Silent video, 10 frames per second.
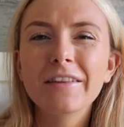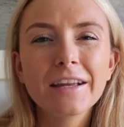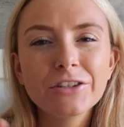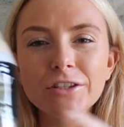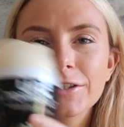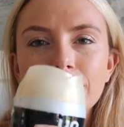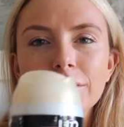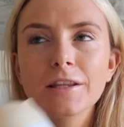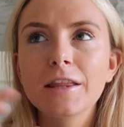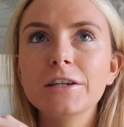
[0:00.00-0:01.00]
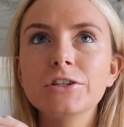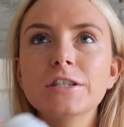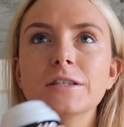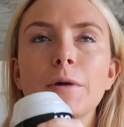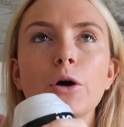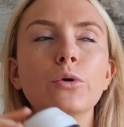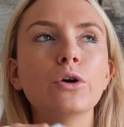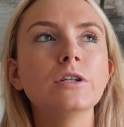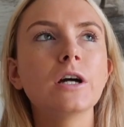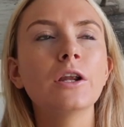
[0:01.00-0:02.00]
They're just good, aren't they? They just smell
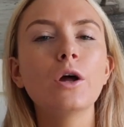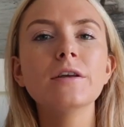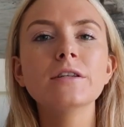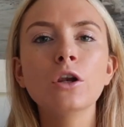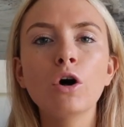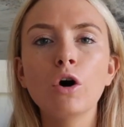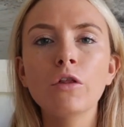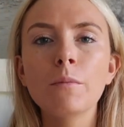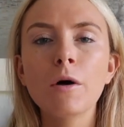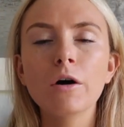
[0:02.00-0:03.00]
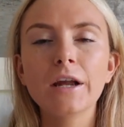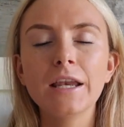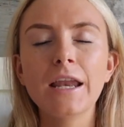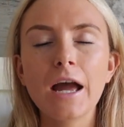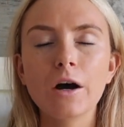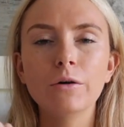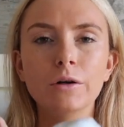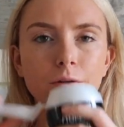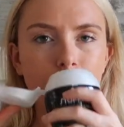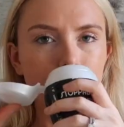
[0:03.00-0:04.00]
good. I know there's a lot on the market
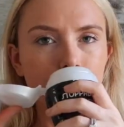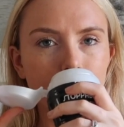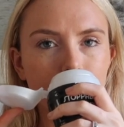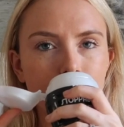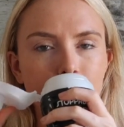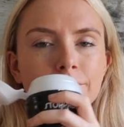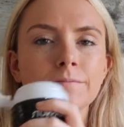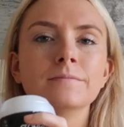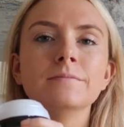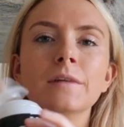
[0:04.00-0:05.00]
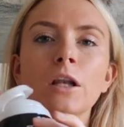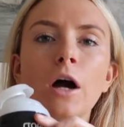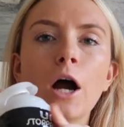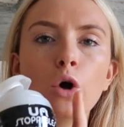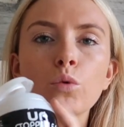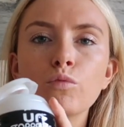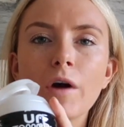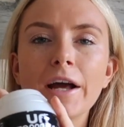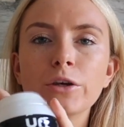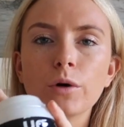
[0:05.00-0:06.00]
now, like own
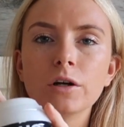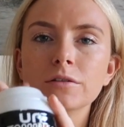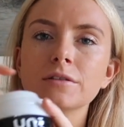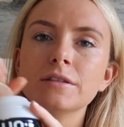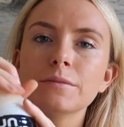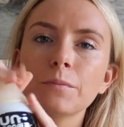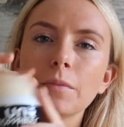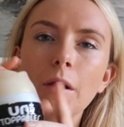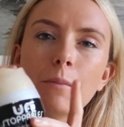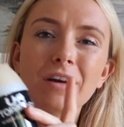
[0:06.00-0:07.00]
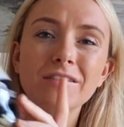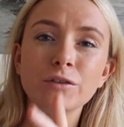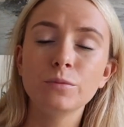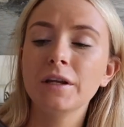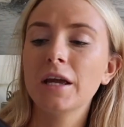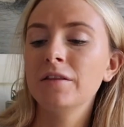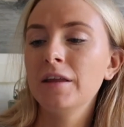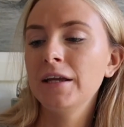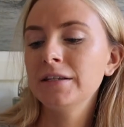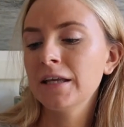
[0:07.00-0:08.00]
brand ones, but I've still been getting these.